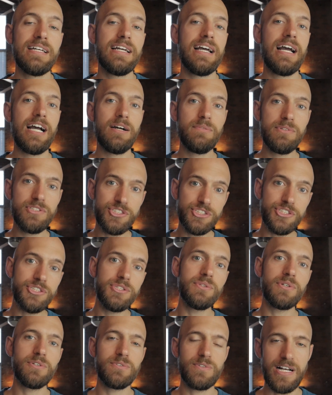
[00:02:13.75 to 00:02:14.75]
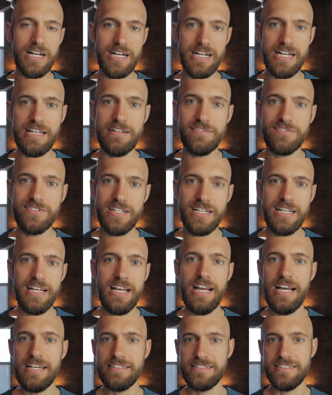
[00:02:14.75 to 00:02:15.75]
how would you arrive
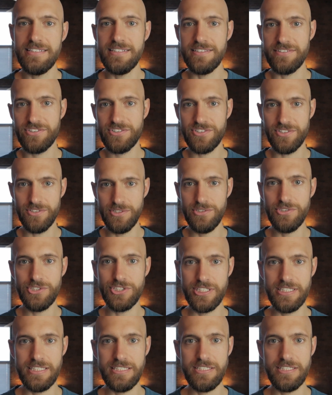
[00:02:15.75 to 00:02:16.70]
at this solution?